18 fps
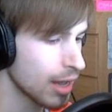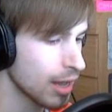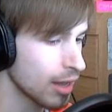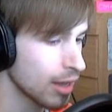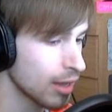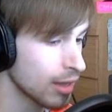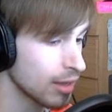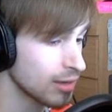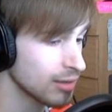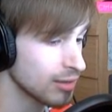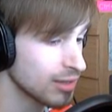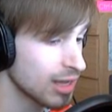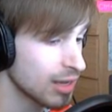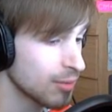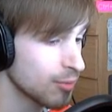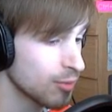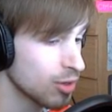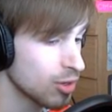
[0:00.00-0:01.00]
And
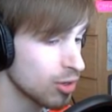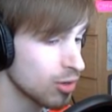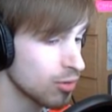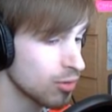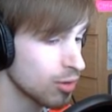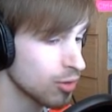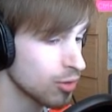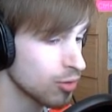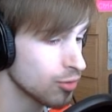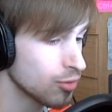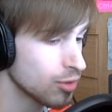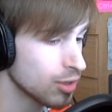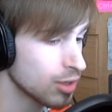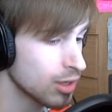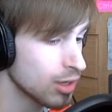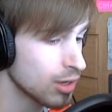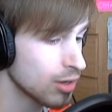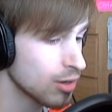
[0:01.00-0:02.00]
can we go under
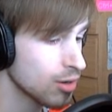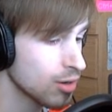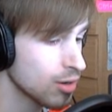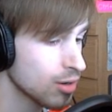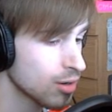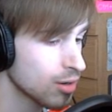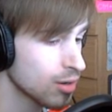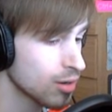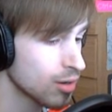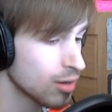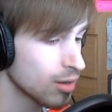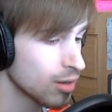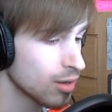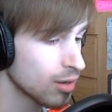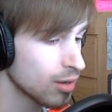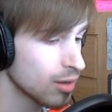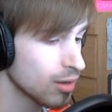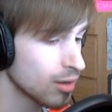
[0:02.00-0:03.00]
here?
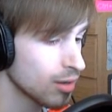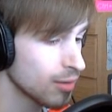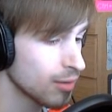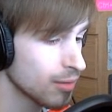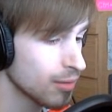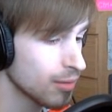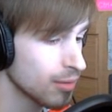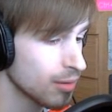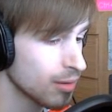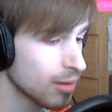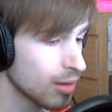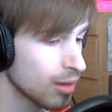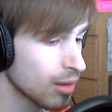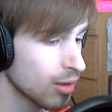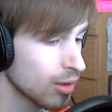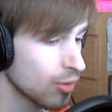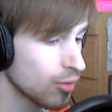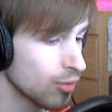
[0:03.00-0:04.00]

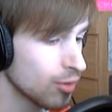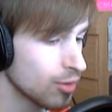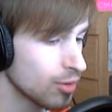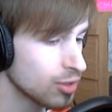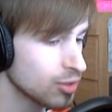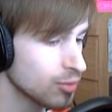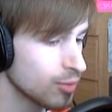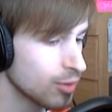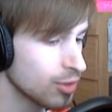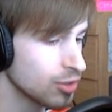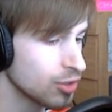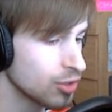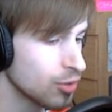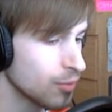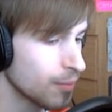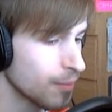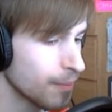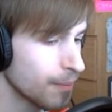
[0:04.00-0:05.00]
I'll go under this one,
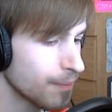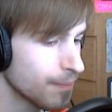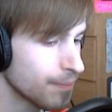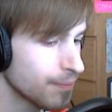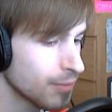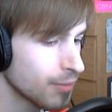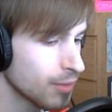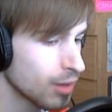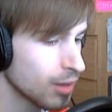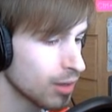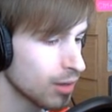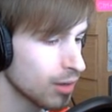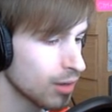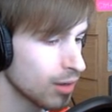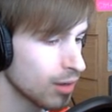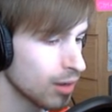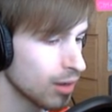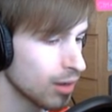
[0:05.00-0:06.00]
too.
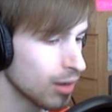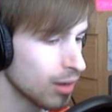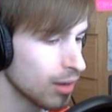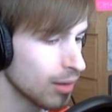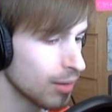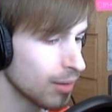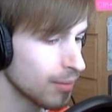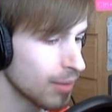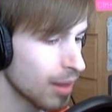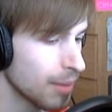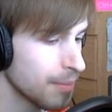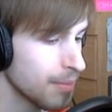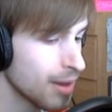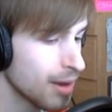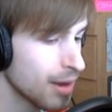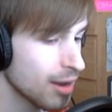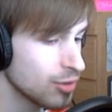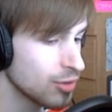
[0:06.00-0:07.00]
I
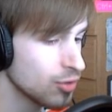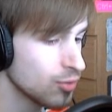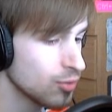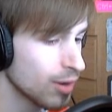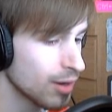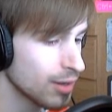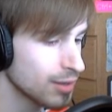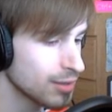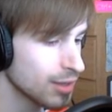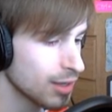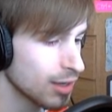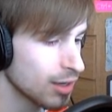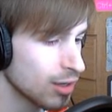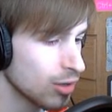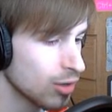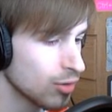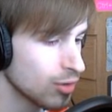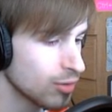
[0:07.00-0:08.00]
bet I do want to say
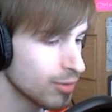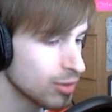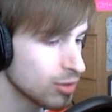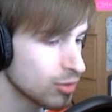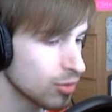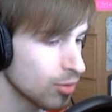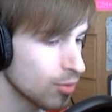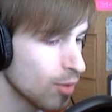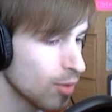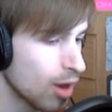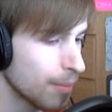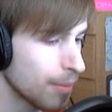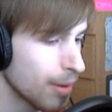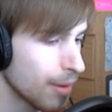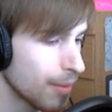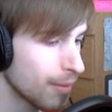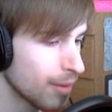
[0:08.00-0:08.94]
hello to Mr. Thwomp.